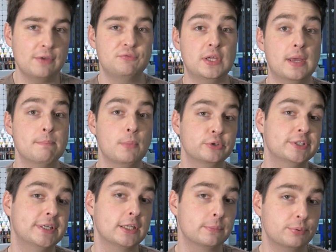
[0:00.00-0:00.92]
FDM
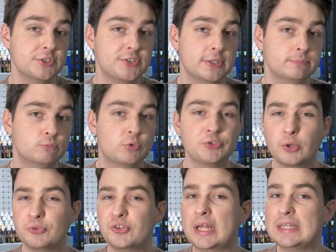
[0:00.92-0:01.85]
multicolour printing
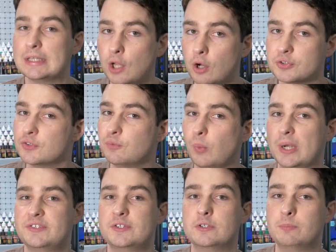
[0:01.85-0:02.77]
results in a lot of
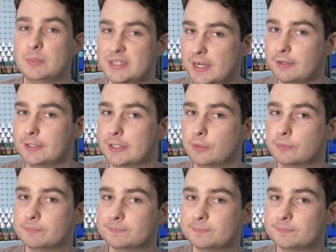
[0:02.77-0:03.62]
wasted material.